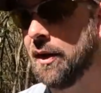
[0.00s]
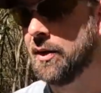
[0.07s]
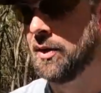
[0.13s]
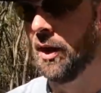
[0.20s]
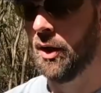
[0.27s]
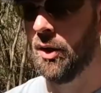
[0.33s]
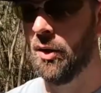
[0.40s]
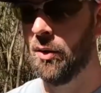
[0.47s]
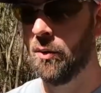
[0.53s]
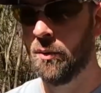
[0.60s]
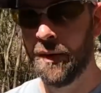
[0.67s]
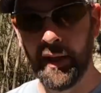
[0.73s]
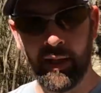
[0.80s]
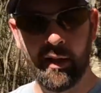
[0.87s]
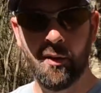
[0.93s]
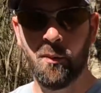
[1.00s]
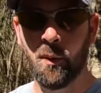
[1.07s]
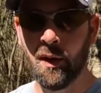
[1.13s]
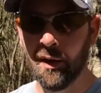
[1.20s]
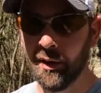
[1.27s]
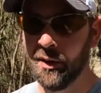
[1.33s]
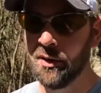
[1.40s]
So yeah,
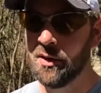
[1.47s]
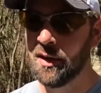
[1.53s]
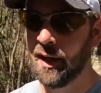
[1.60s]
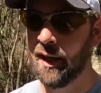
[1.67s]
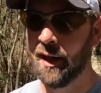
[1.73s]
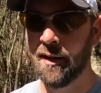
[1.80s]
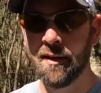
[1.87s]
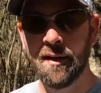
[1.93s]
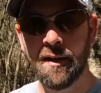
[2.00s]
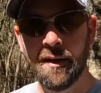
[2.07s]
we lose that.